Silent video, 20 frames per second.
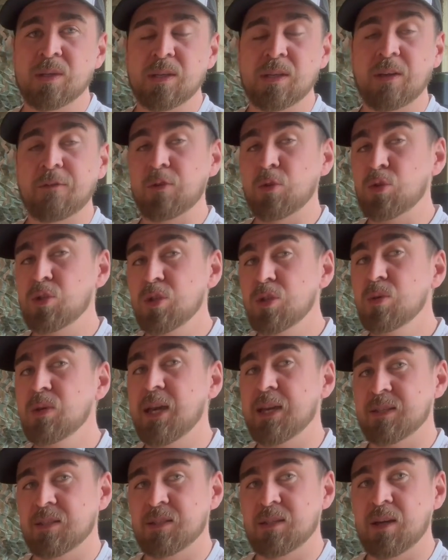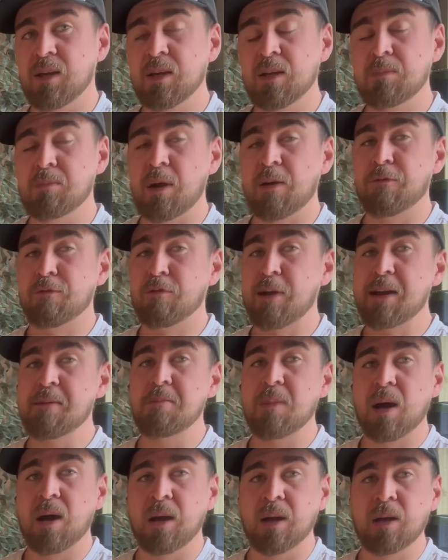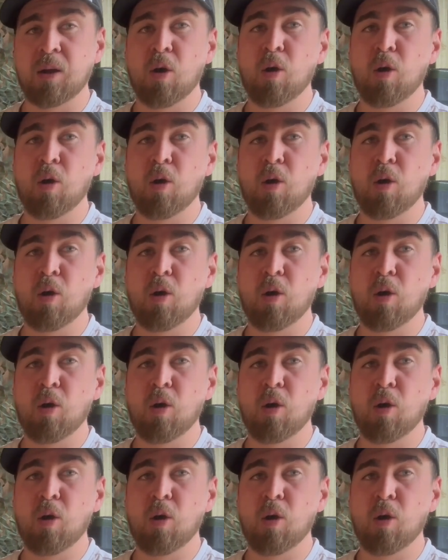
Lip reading: And if you do get stuck, my friend Mark